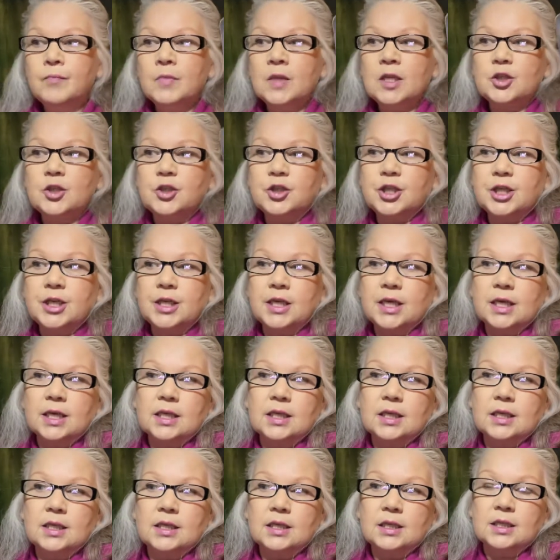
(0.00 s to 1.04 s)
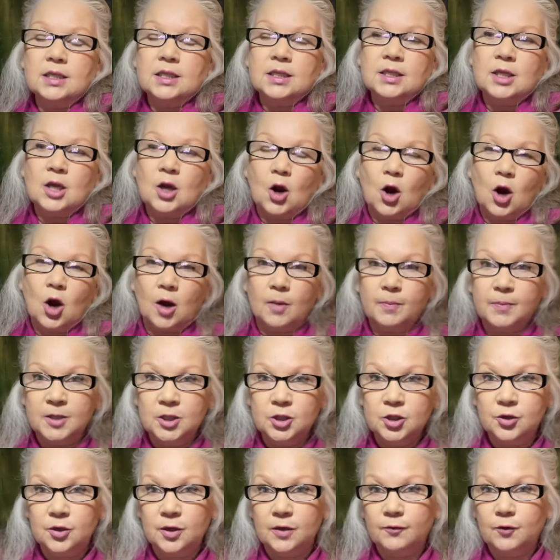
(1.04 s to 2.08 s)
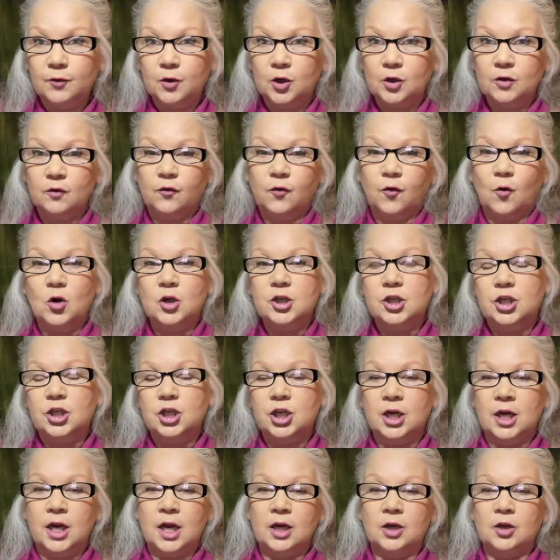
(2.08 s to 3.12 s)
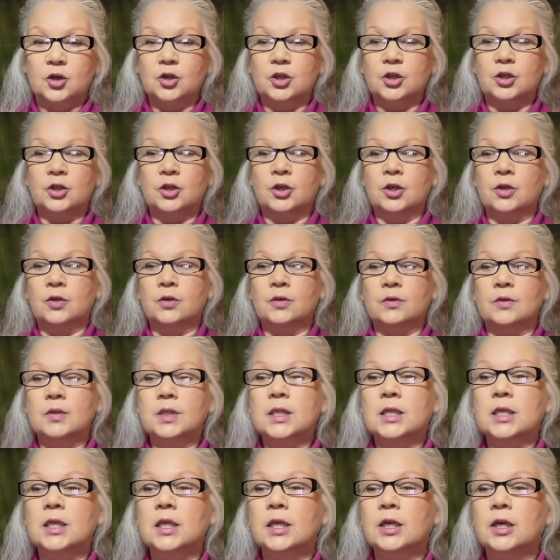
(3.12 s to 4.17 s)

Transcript: she is the harbinger of good fortune and good news. You